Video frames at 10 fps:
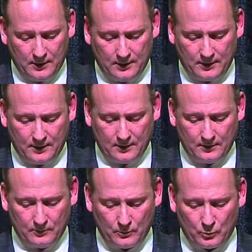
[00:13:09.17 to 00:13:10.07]

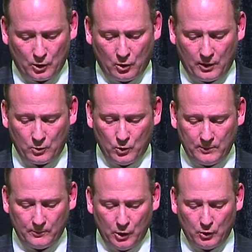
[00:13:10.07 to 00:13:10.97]
regarding
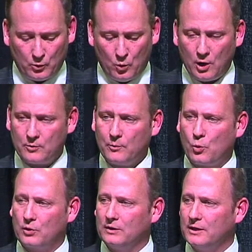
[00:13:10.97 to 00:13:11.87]
windblown and
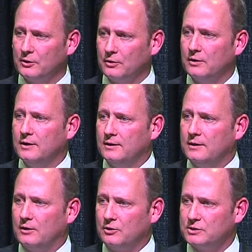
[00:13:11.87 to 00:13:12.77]
waterborne litter
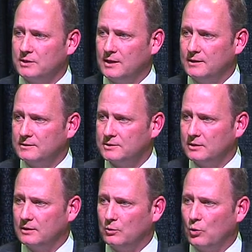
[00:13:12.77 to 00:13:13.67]
in our state's
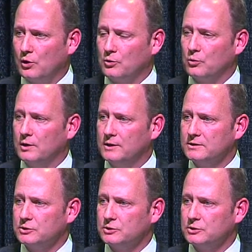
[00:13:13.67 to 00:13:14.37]
waterways.